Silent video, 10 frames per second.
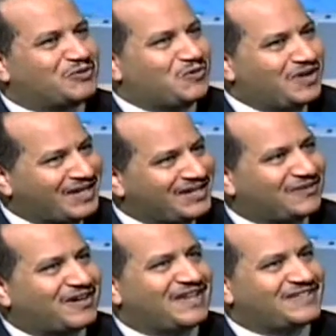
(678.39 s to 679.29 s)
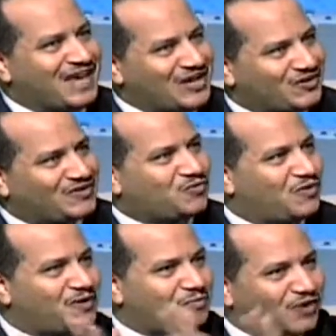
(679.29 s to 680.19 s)
between
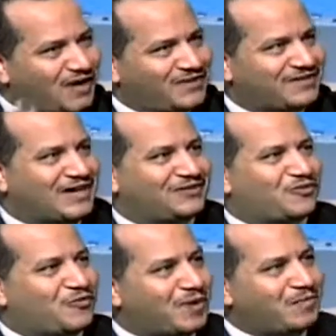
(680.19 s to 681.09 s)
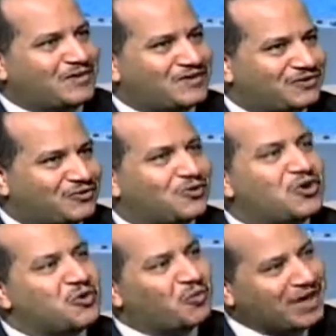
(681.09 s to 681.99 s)
organizations, whether private sector or public
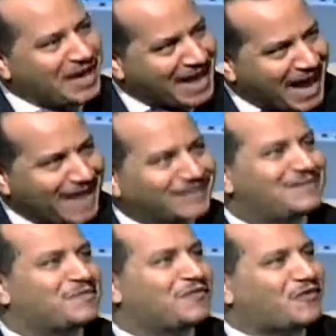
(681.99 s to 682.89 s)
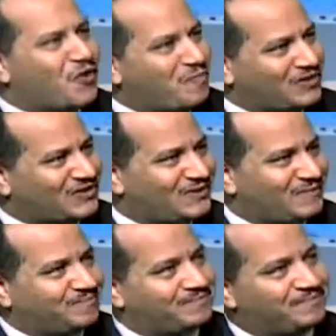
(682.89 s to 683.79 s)
sector, will enhance the performance.